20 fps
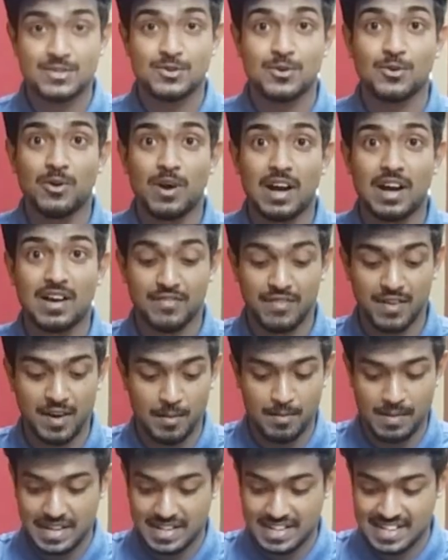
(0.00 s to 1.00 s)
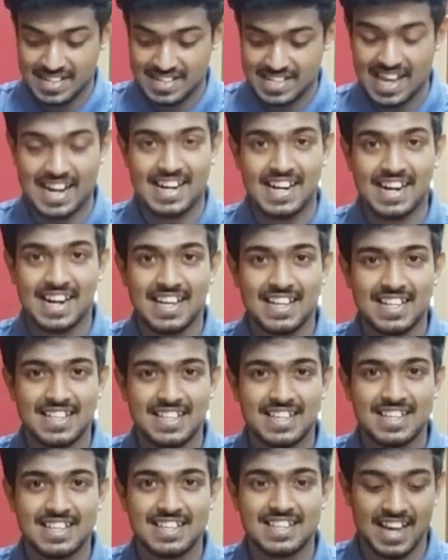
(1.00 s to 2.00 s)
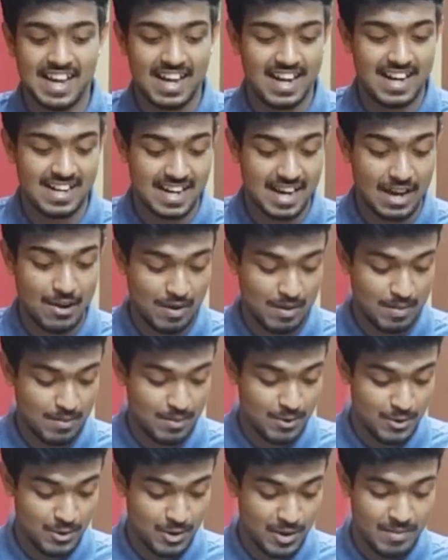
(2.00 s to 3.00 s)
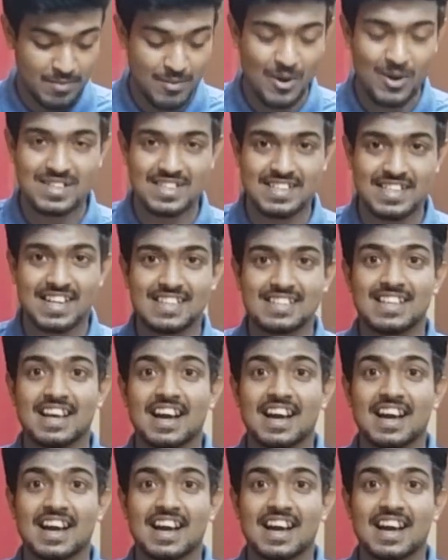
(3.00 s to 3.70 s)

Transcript: so I have completely sanitized this and now I'm going to unbox this,